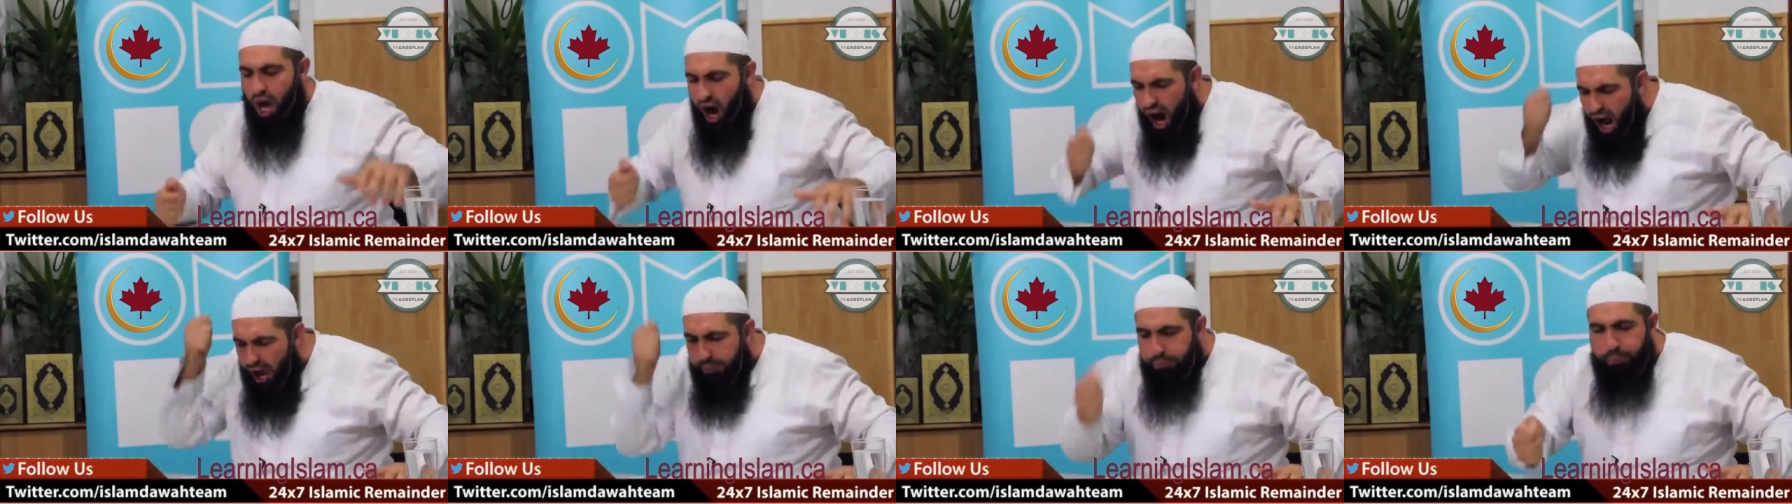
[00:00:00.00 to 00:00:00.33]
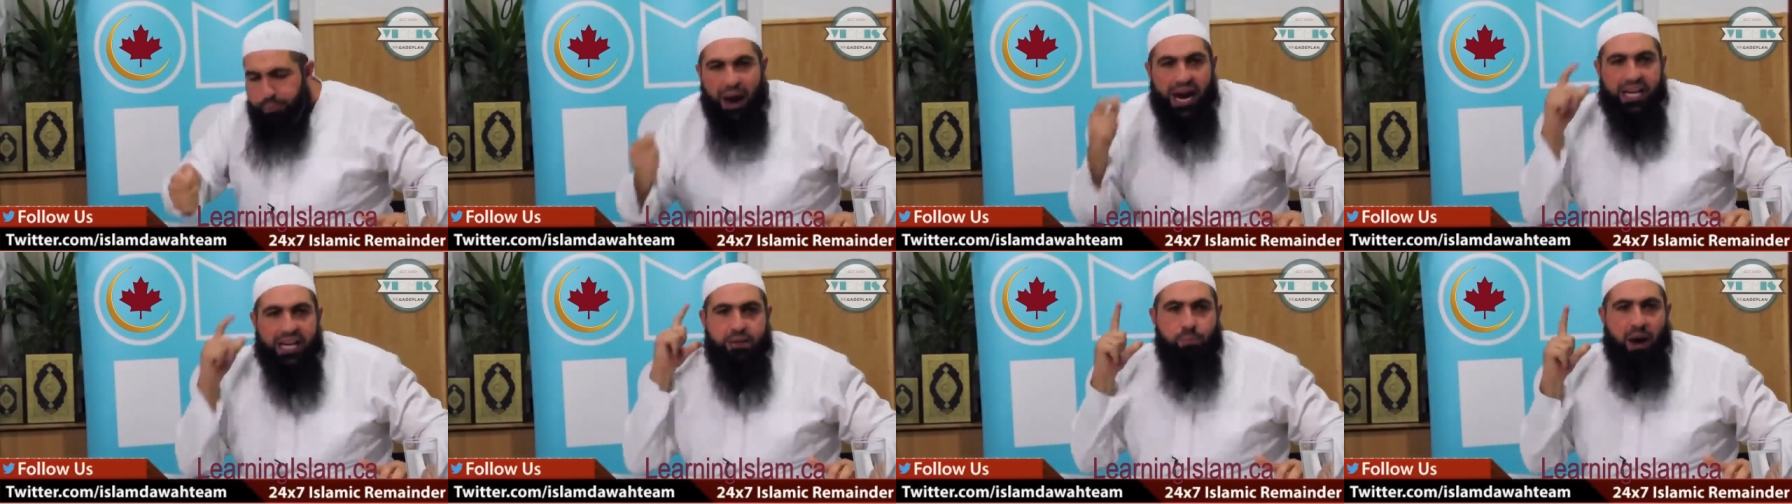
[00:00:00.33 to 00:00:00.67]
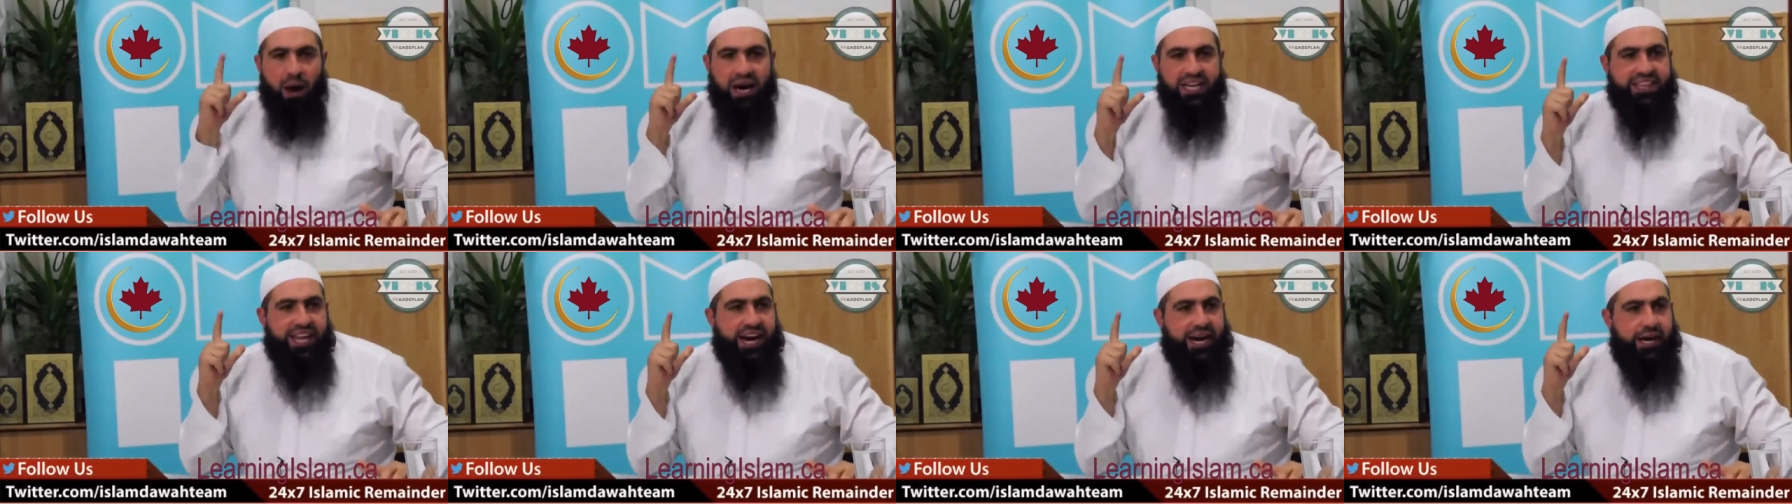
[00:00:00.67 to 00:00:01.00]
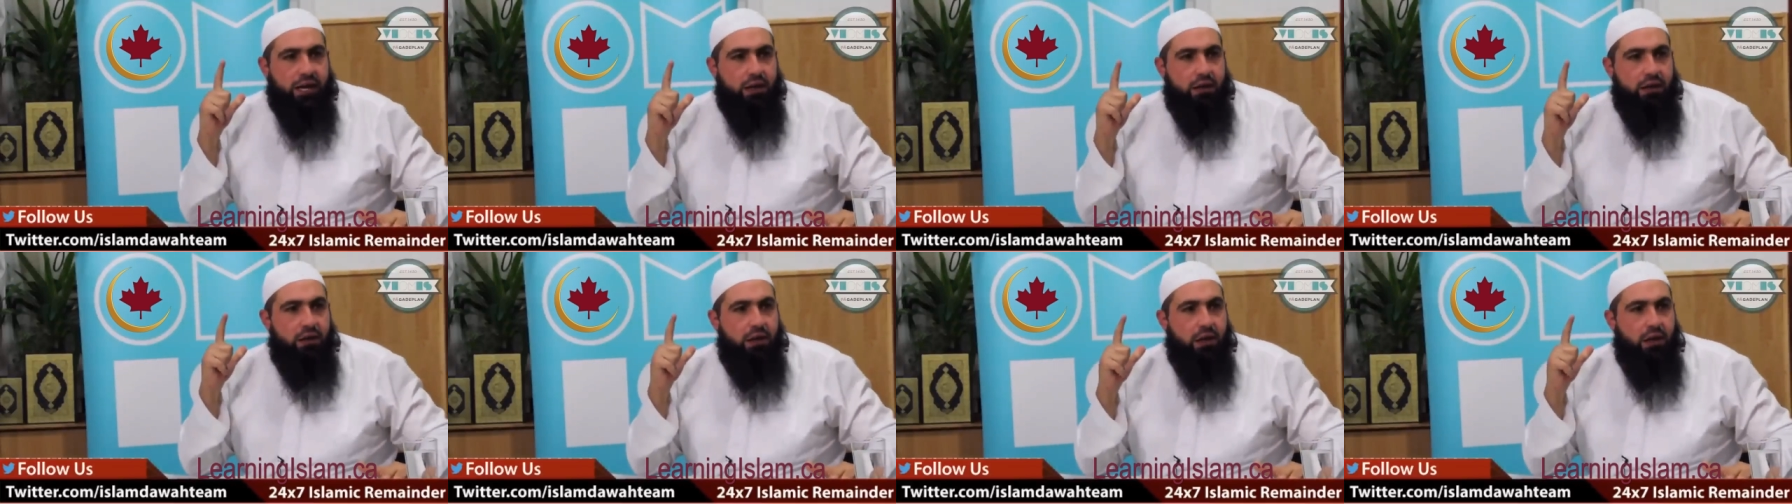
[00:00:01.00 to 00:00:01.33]
I paid my
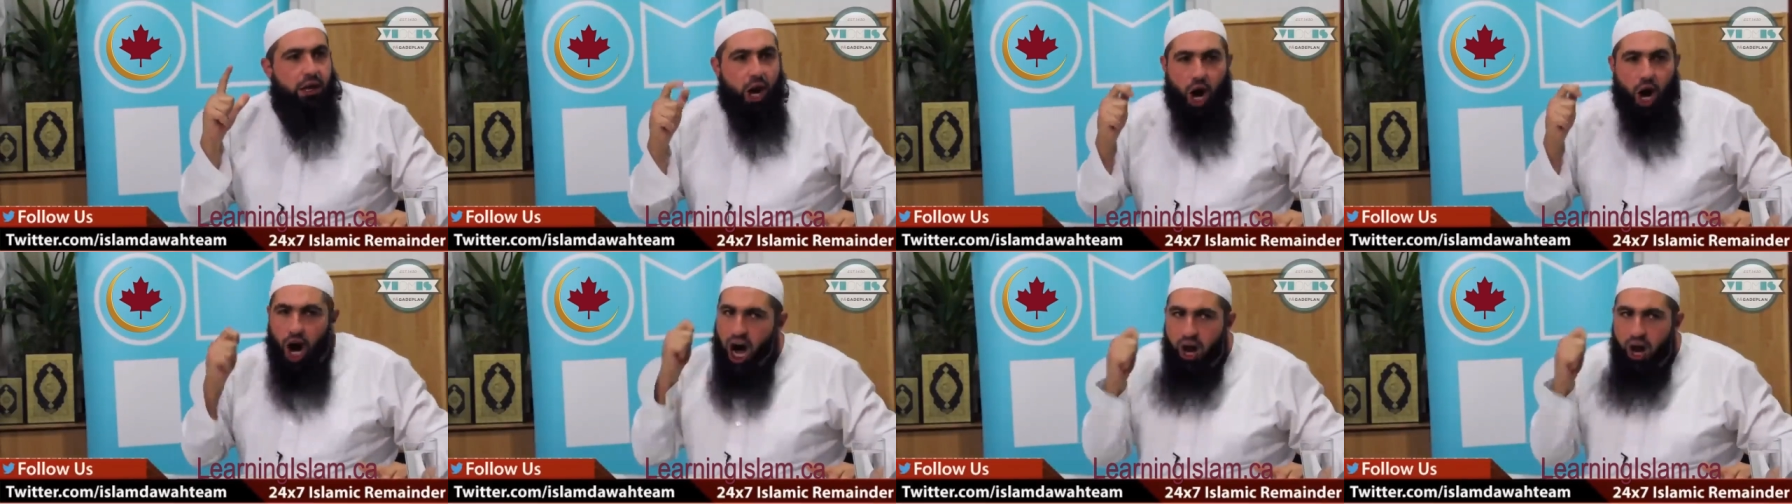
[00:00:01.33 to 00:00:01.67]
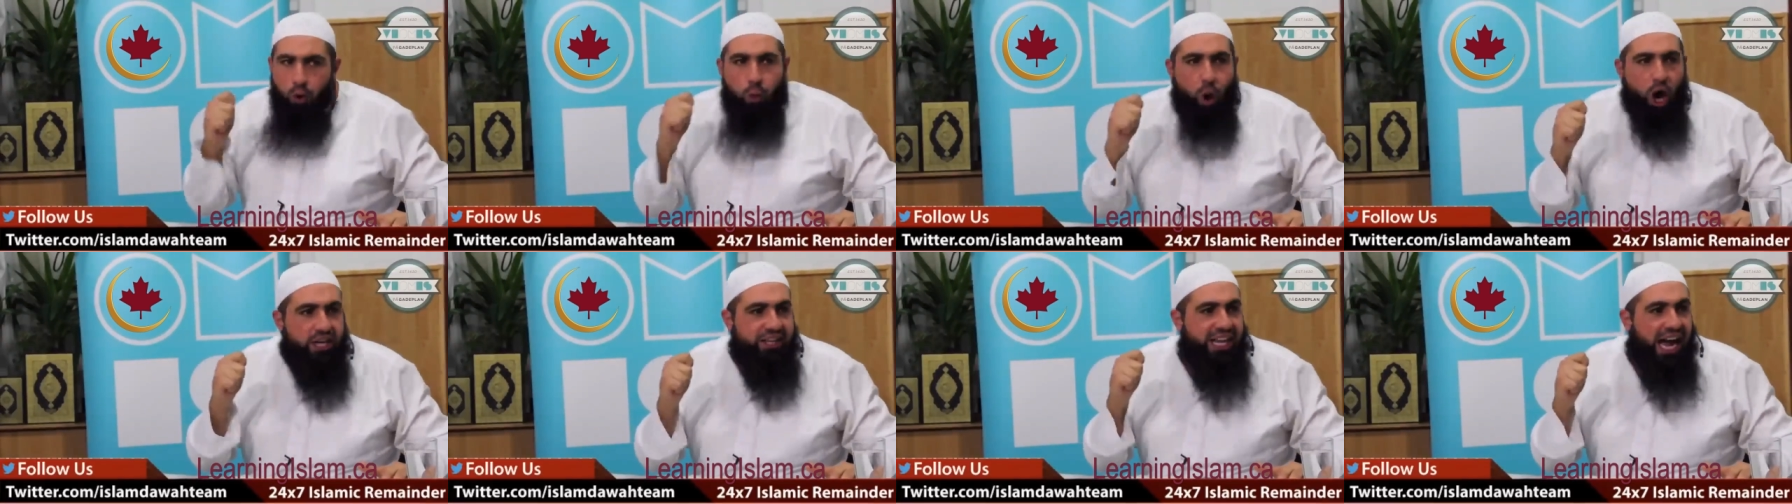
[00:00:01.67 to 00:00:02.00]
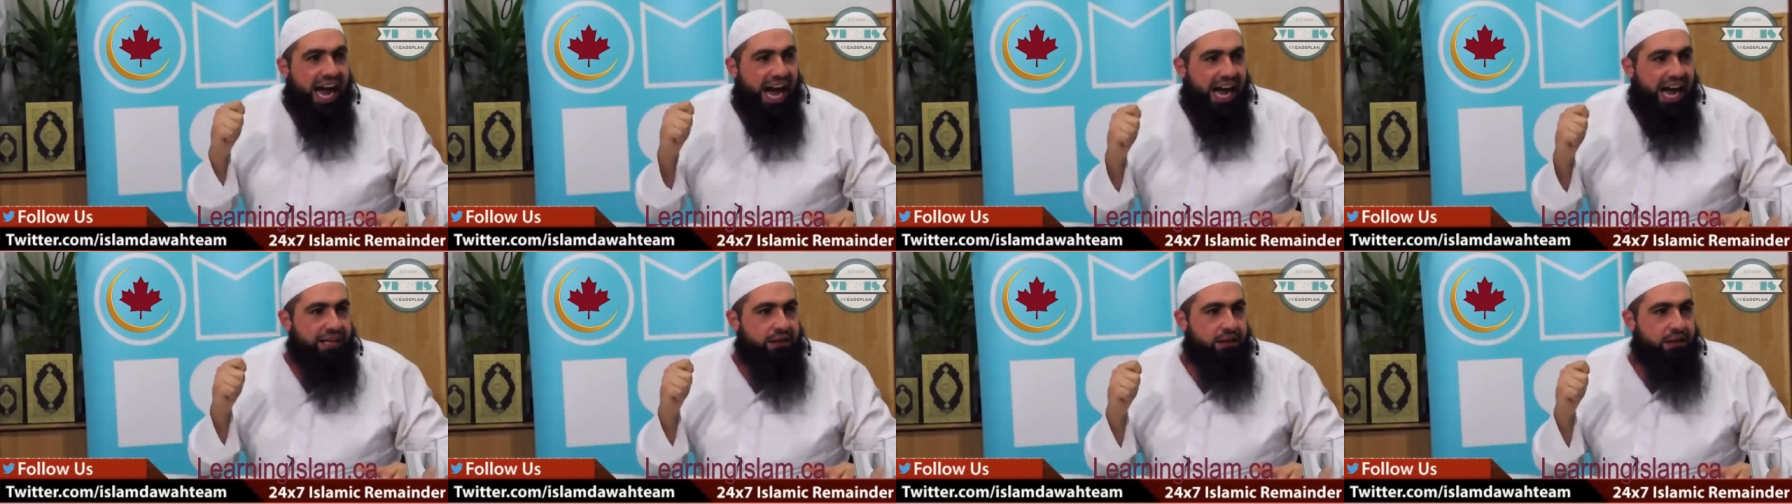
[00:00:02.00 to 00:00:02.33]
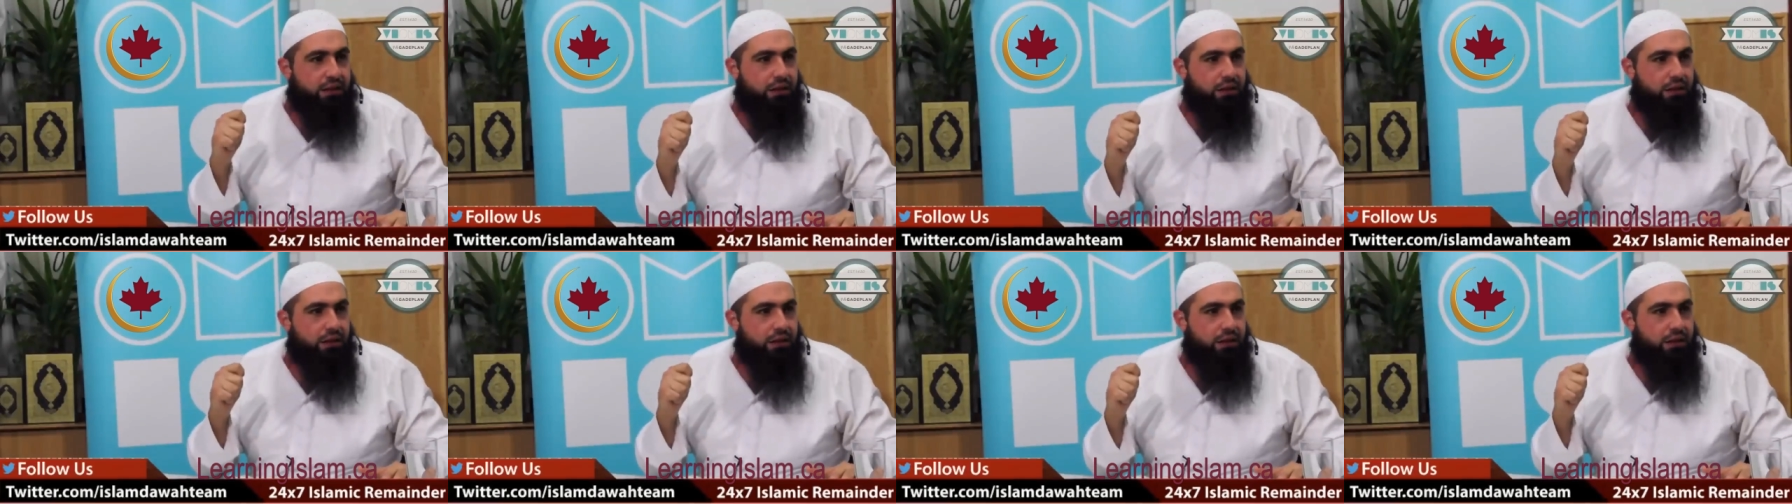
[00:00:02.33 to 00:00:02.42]
debt. I worked hard.